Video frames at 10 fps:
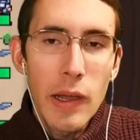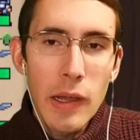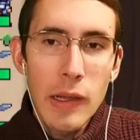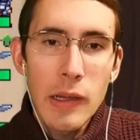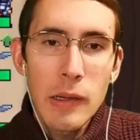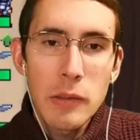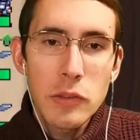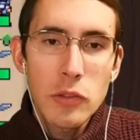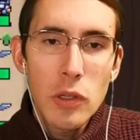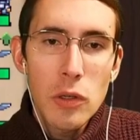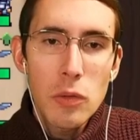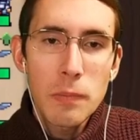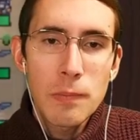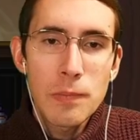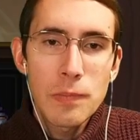Uh,
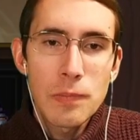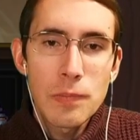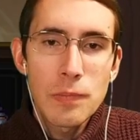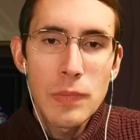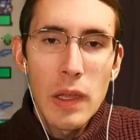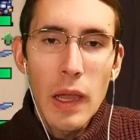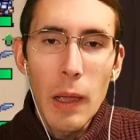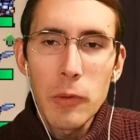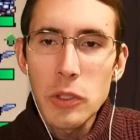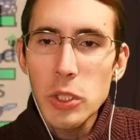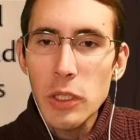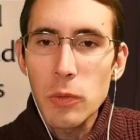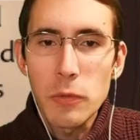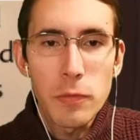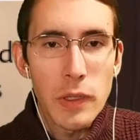so, I want to
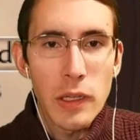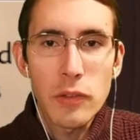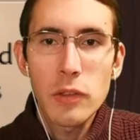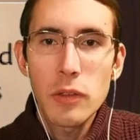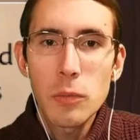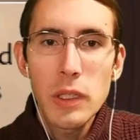check real fast.